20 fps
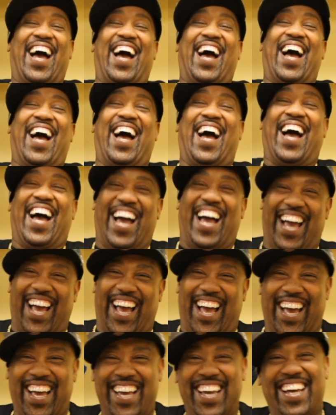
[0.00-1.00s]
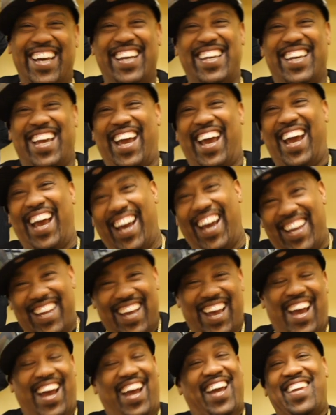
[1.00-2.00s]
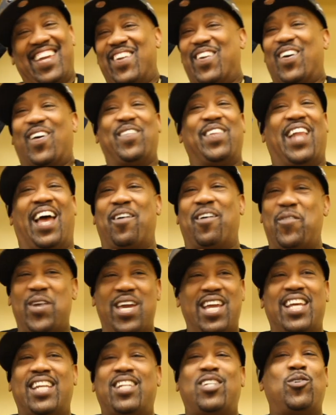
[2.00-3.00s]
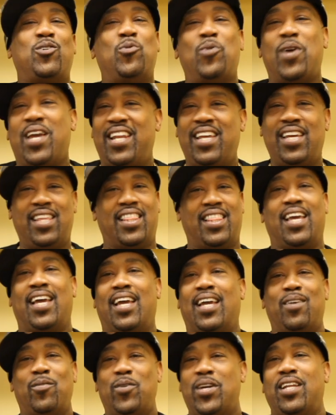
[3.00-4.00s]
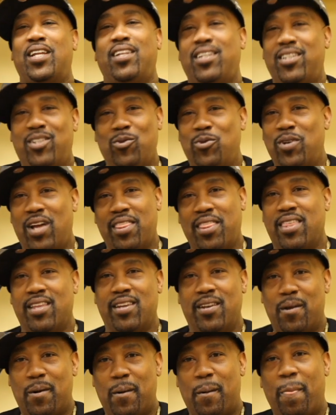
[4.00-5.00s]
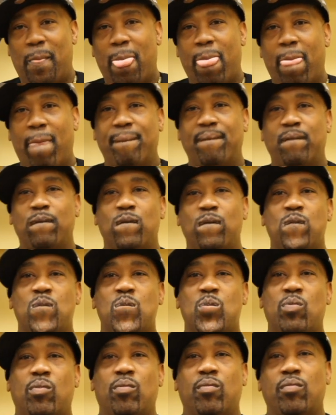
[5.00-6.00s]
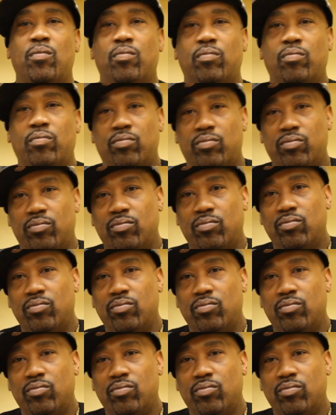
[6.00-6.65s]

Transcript: Like, yeah, yeah, you know, like we didn't do anything. We didn't do nothing. So what was that conversation like between you?